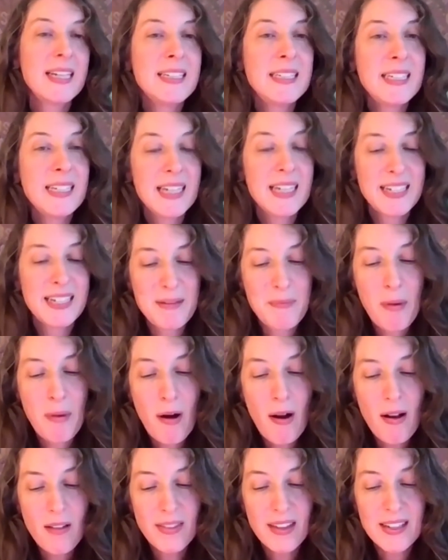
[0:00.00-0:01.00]
India, and
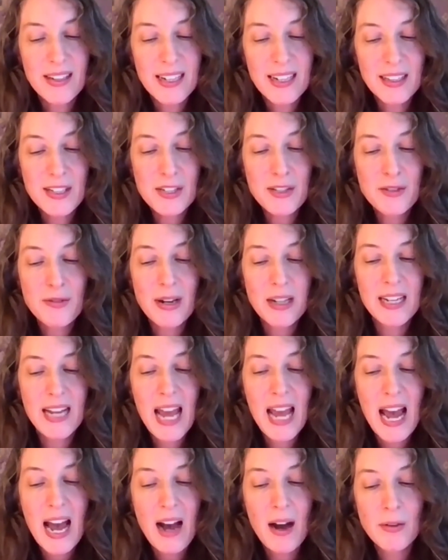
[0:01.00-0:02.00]
Nepal that illustrated
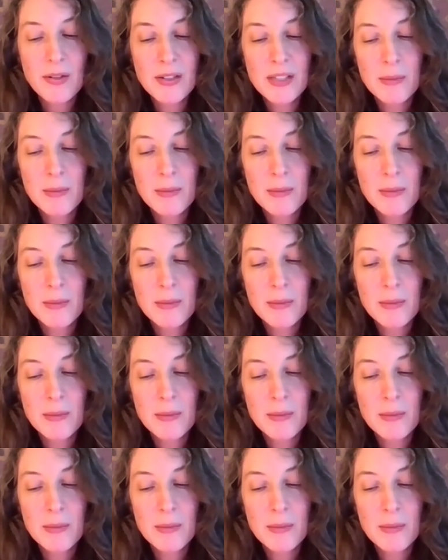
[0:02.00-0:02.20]
how